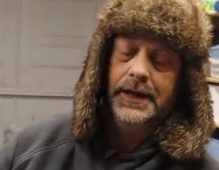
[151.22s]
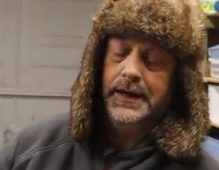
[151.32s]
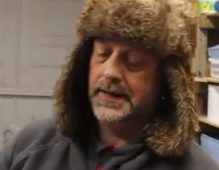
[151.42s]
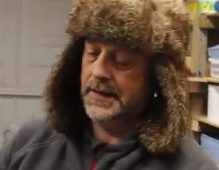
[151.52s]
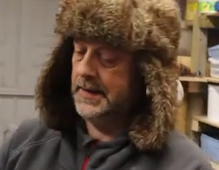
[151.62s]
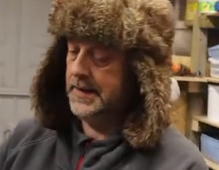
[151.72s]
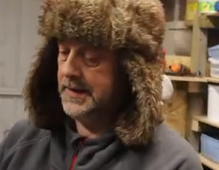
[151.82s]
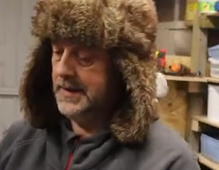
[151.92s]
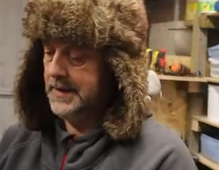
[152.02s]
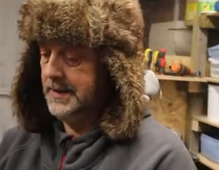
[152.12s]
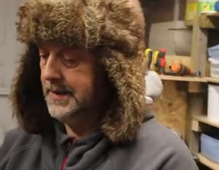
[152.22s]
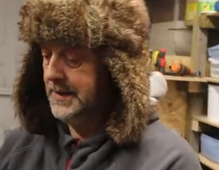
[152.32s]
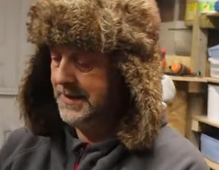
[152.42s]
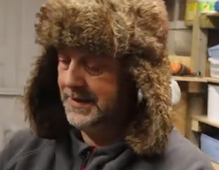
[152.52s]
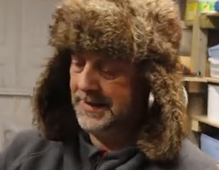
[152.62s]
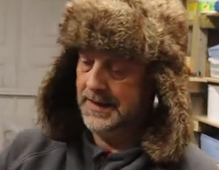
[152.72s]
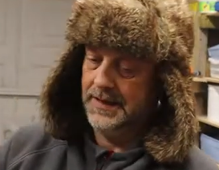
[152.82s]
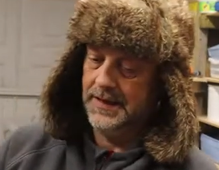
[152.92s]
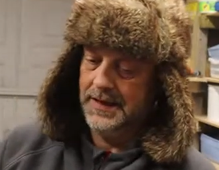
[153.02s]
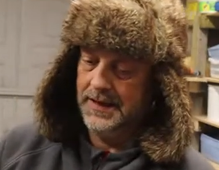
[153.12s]

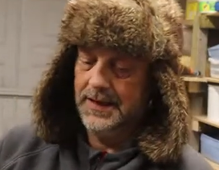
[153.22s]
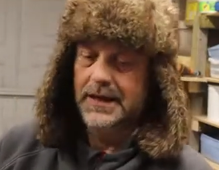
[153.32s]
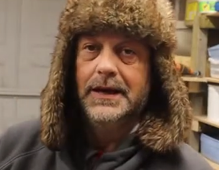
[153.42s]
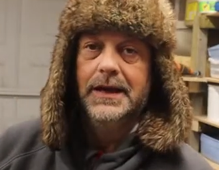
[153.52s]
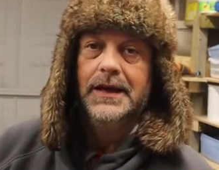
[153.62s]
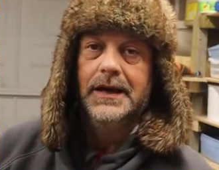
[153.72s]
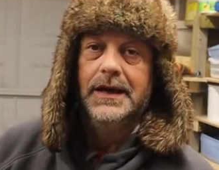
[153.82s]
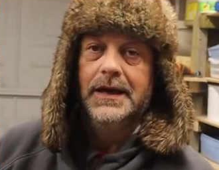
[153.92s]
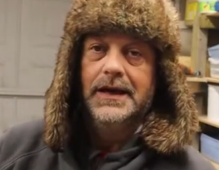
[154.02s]
No one is speaking in this clip.